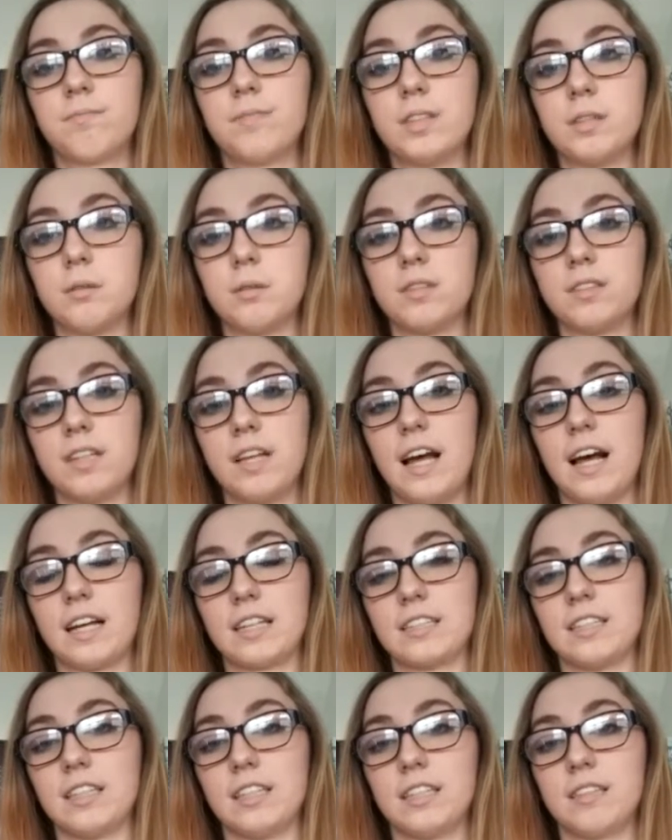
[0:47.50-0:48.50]
This was an
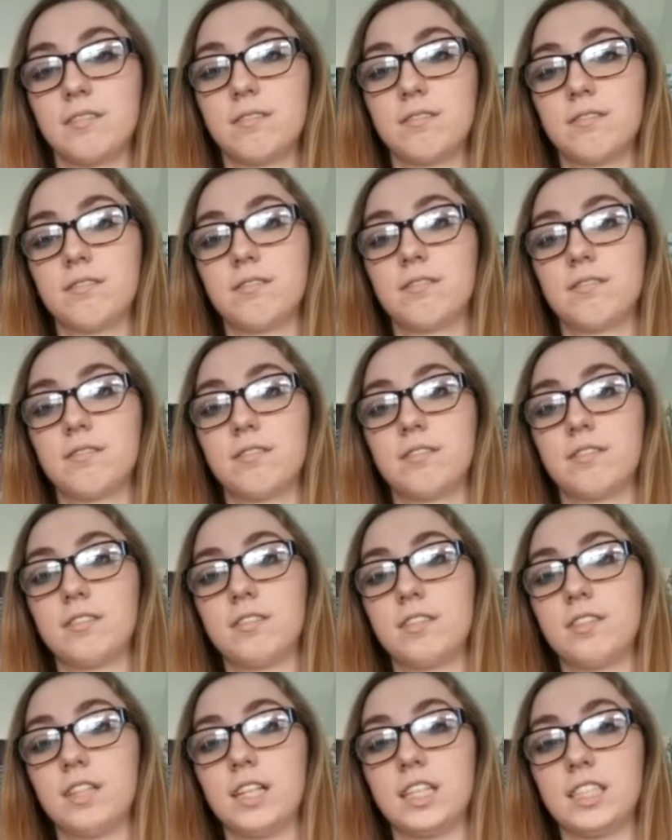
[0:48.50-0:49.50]
accident.
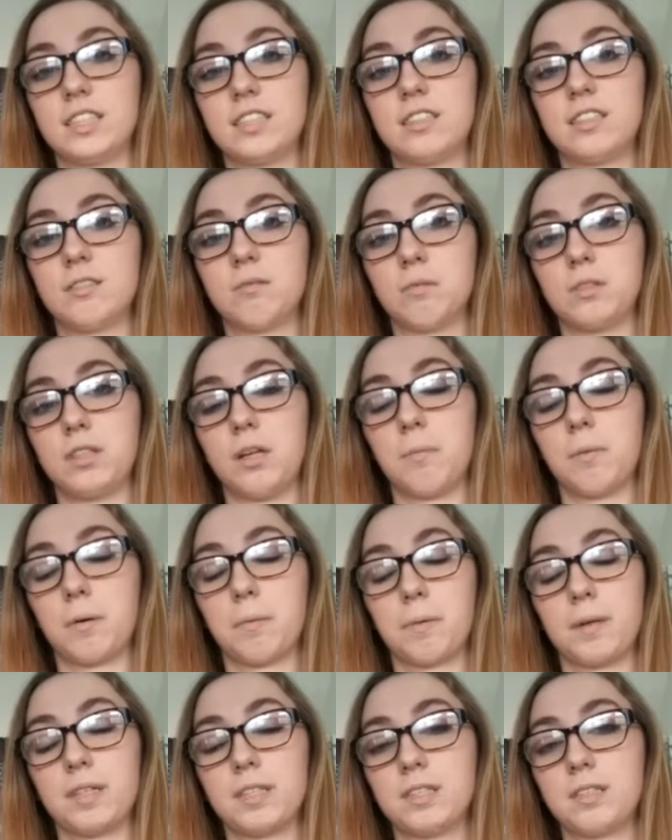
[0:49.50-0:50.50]
This was on
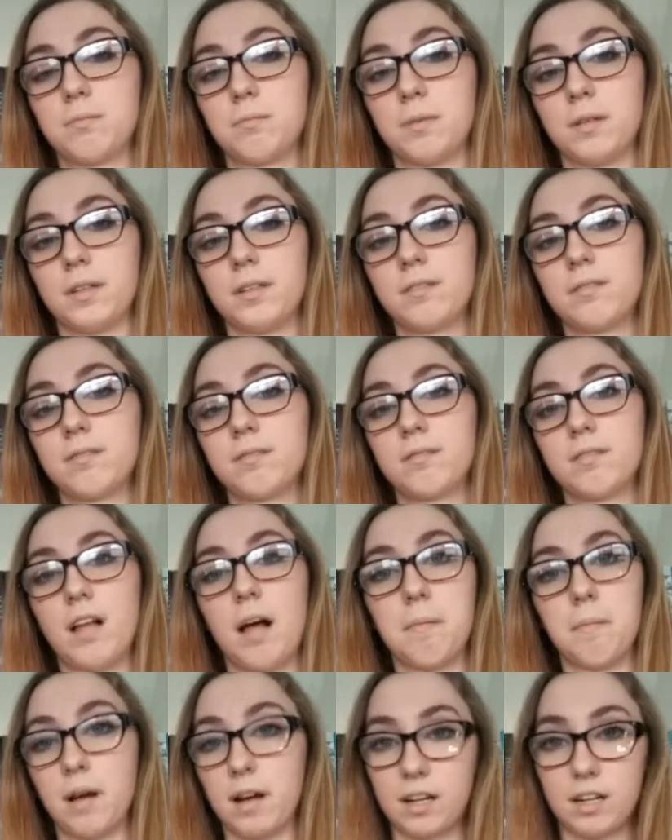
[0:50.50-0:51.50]
purpose, but
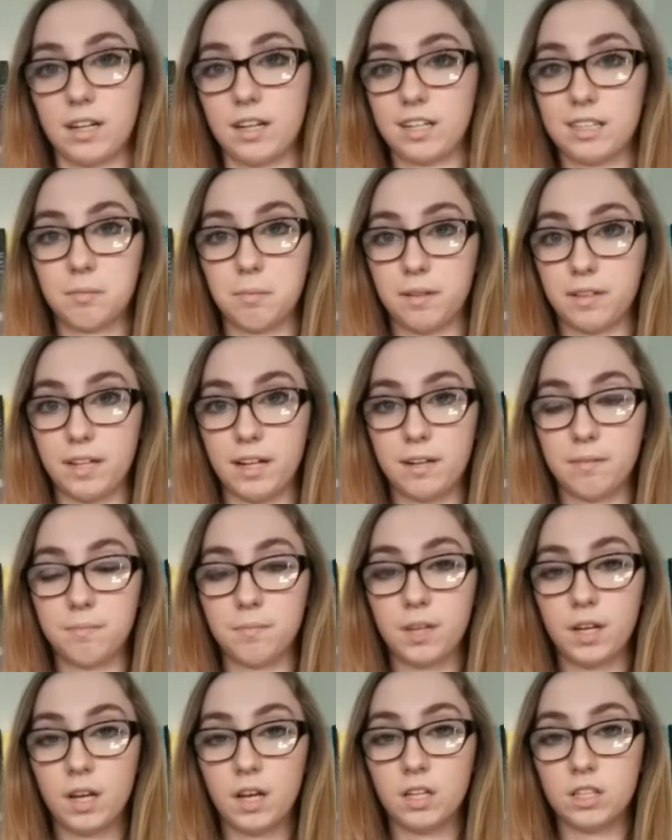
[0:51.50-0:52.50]
I'm not gonna explain that.
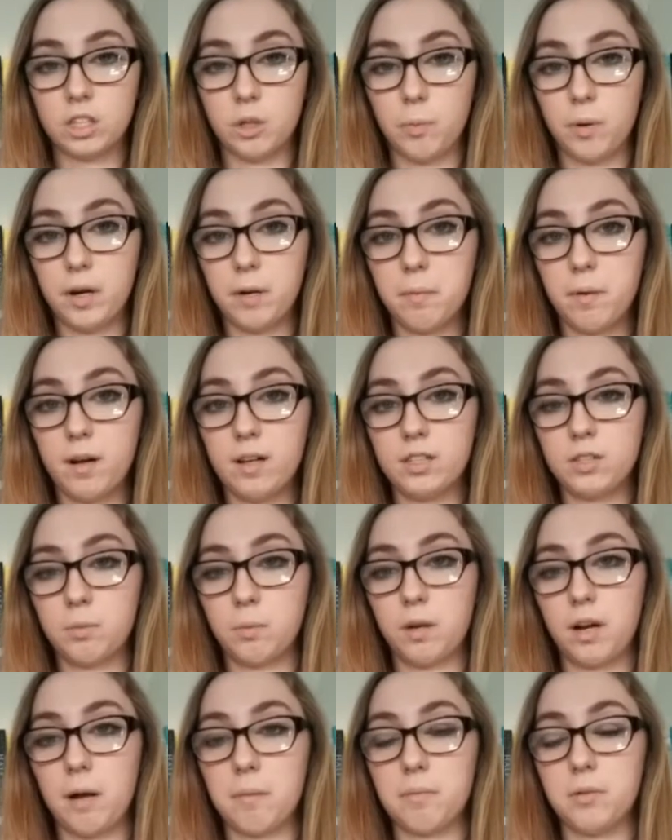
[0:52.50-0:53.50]
So pretty
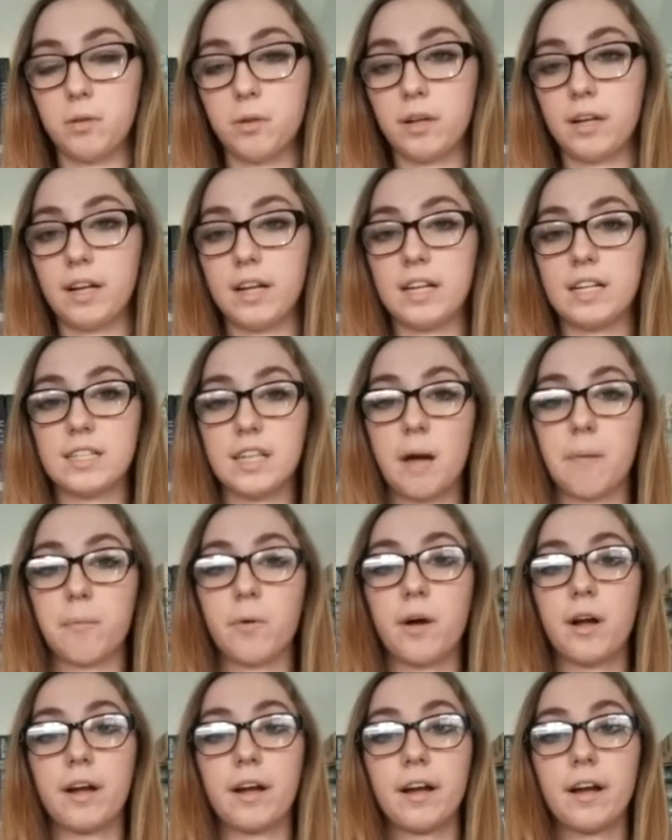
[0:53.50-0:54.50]
much what I'm doing is I'm
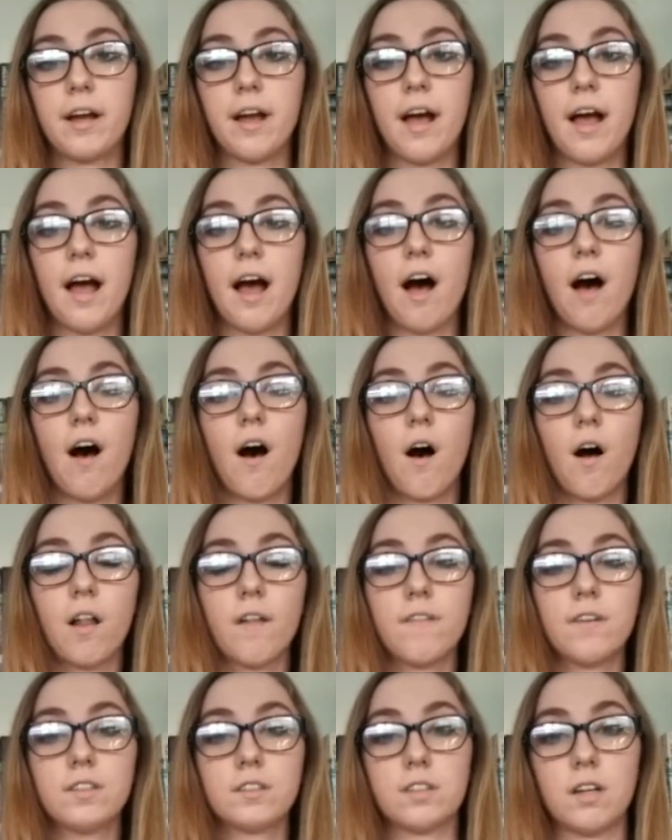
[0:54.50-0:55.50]
going all
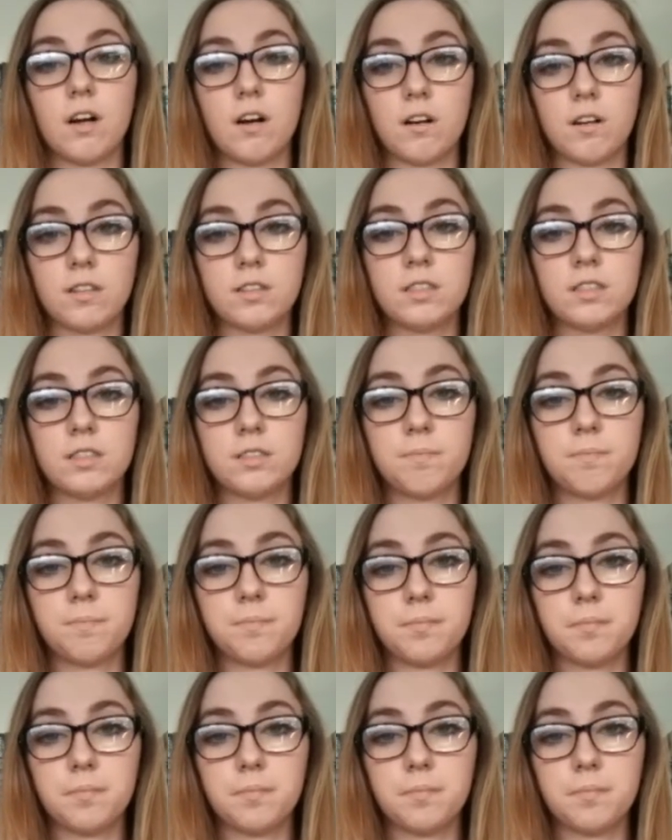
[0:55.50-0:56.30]
of her songs.